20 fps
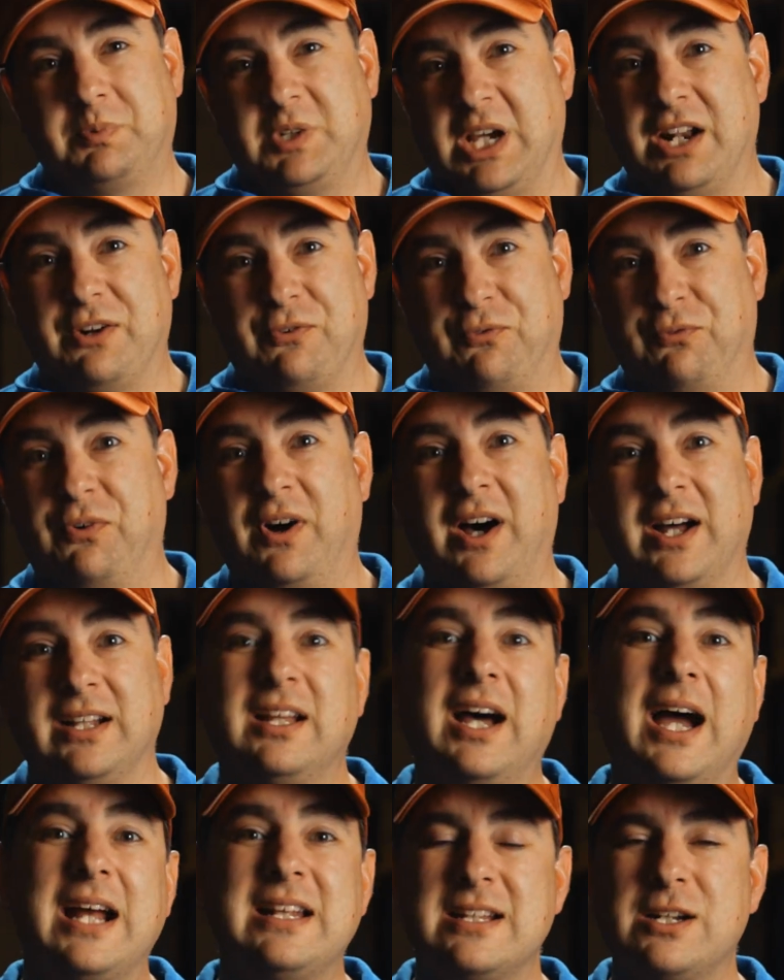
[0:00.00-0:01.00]
Kind of
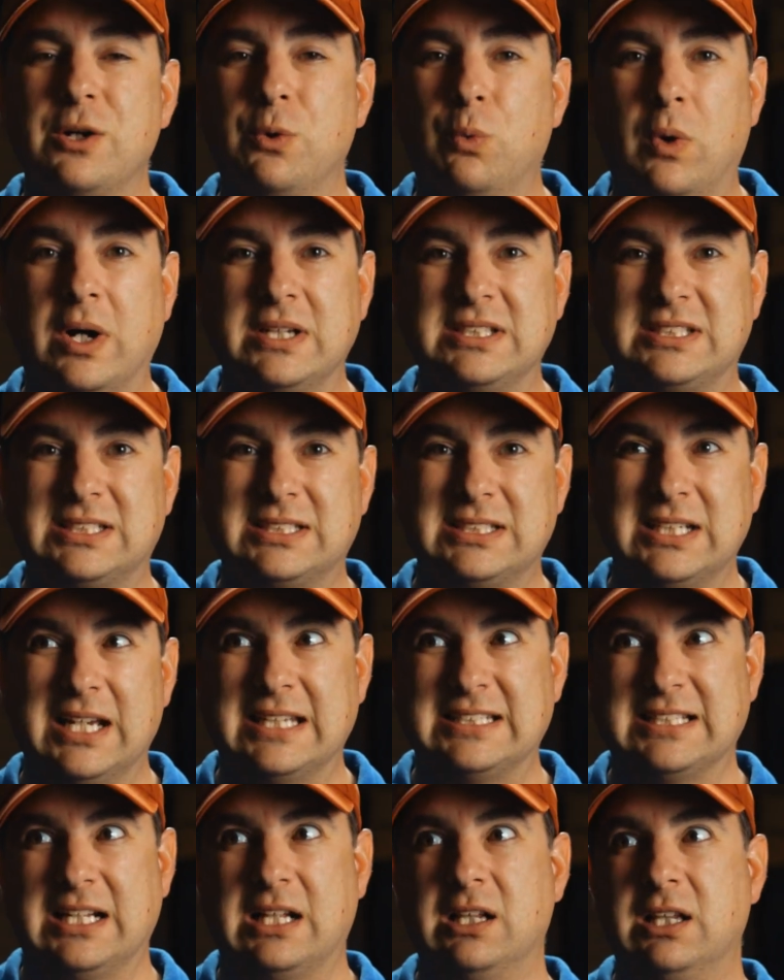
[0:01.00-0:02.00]
fun. I did it once
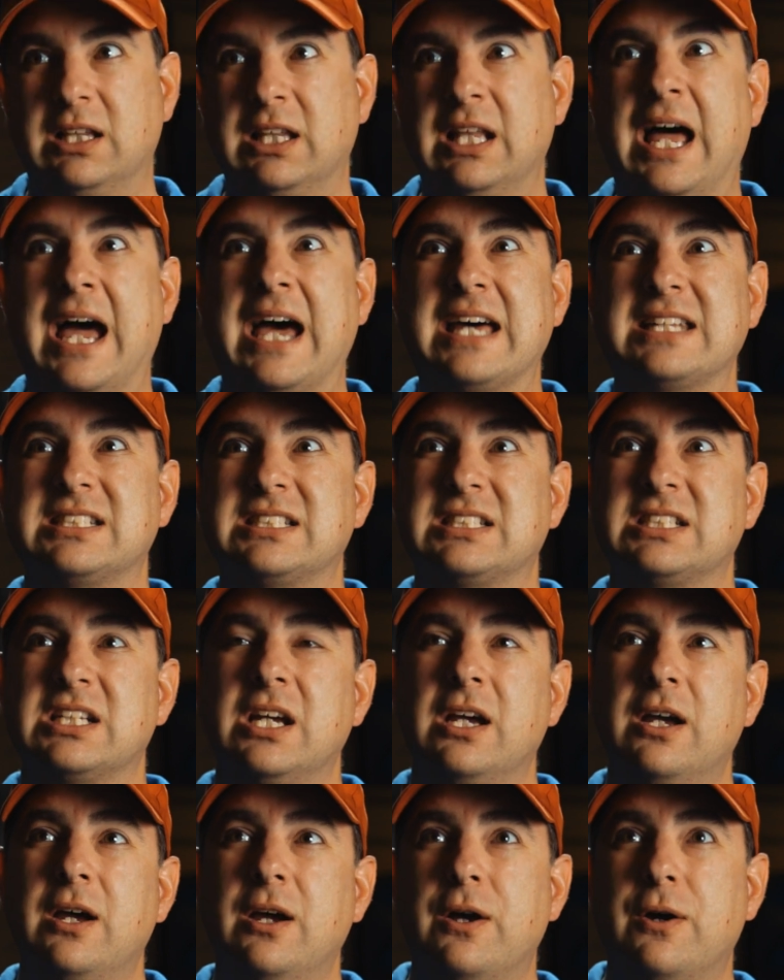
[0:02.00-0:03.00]
as a class
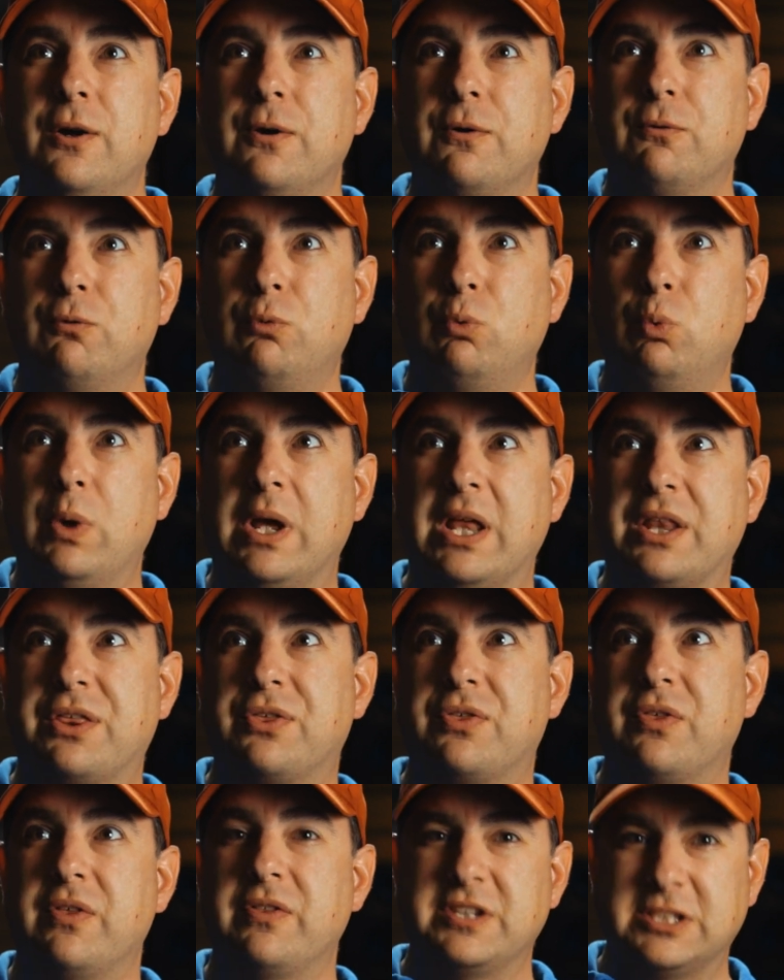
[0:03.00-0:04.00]

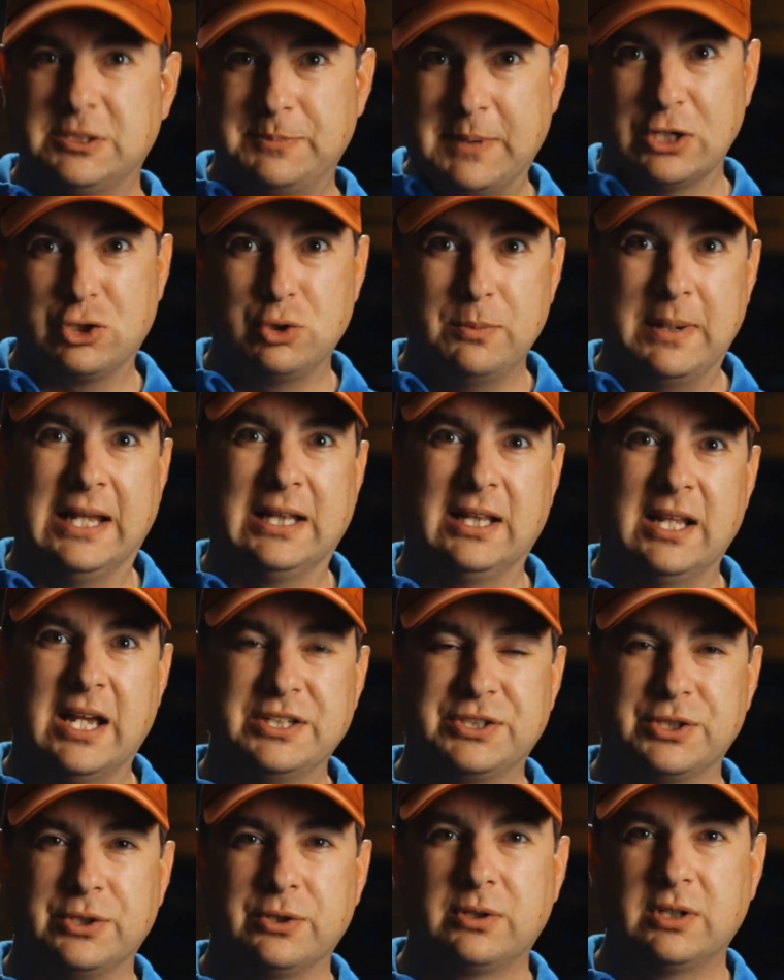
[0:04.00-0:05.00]
with the spectrum
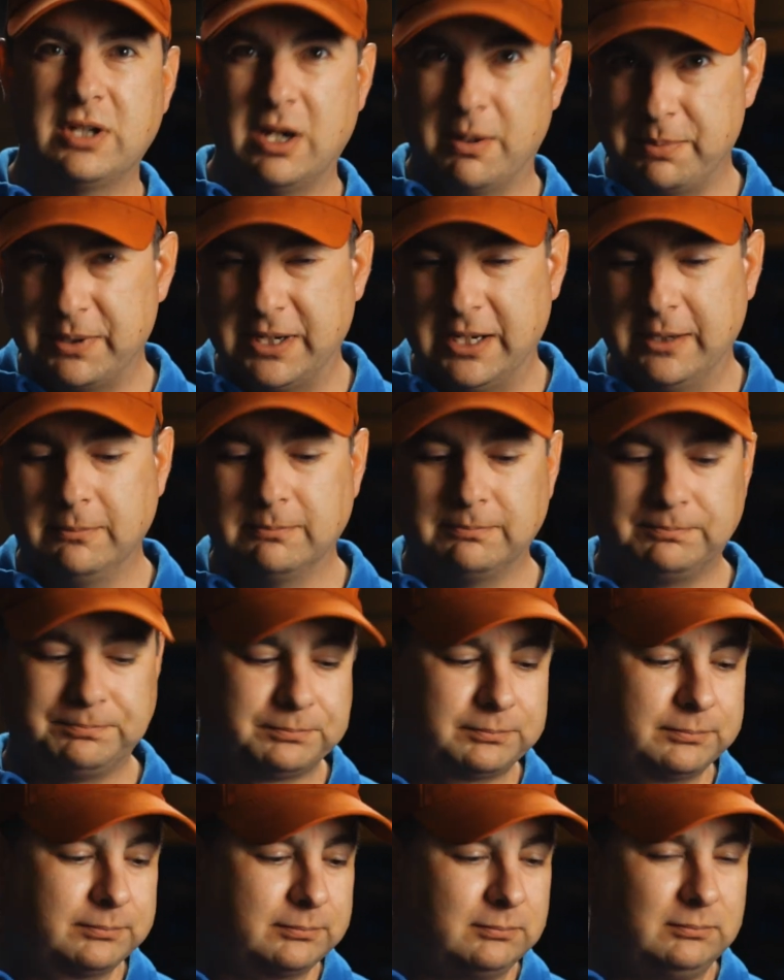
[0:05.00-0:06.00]
analyzer company,
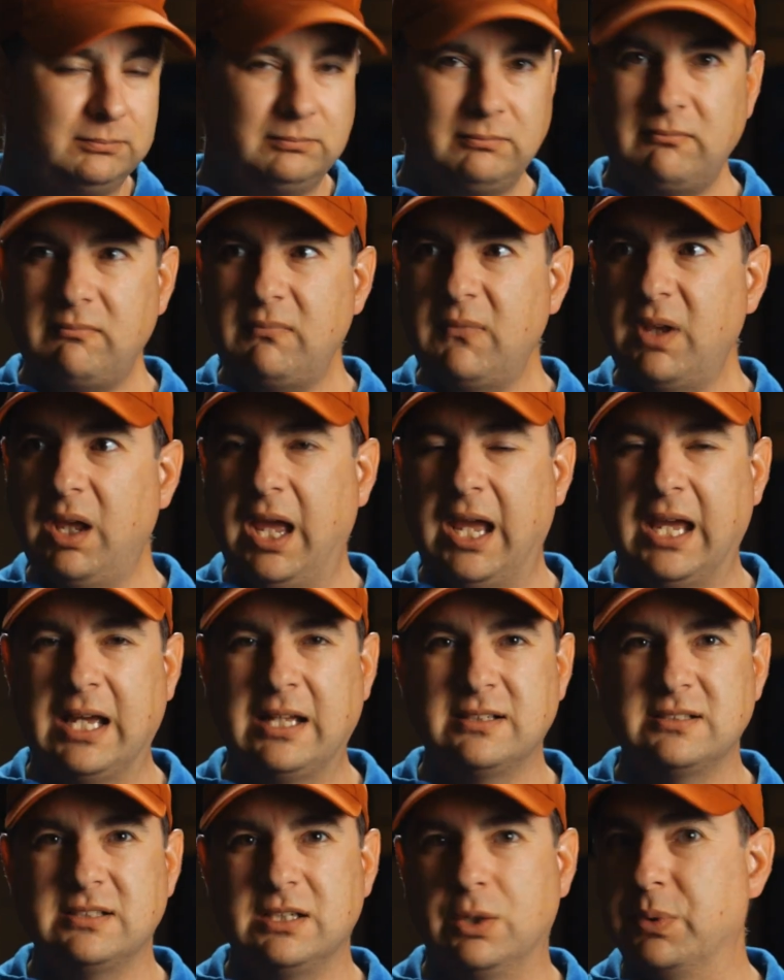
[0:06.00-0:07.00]

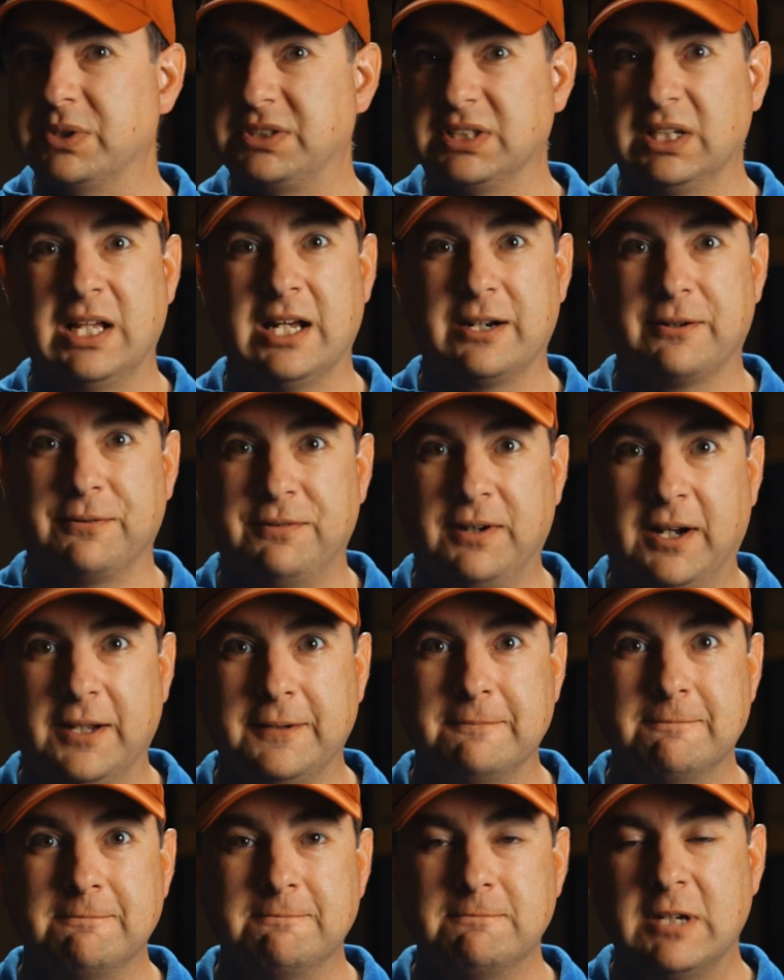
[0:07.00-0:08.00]
and it was a lot of
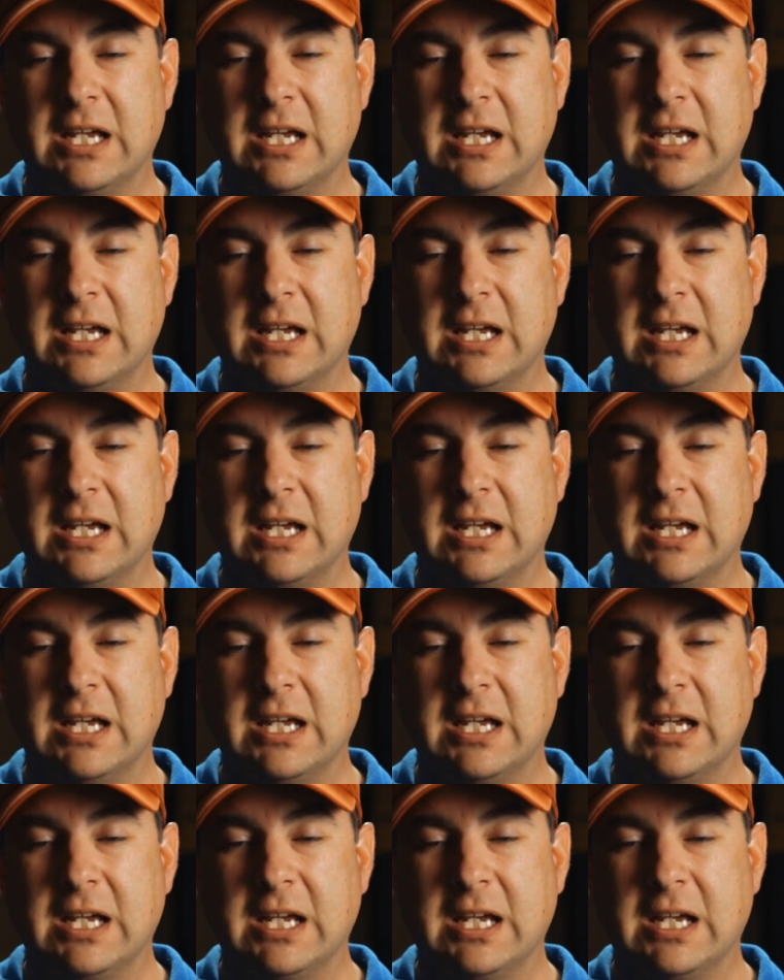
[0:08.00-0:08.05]
fun.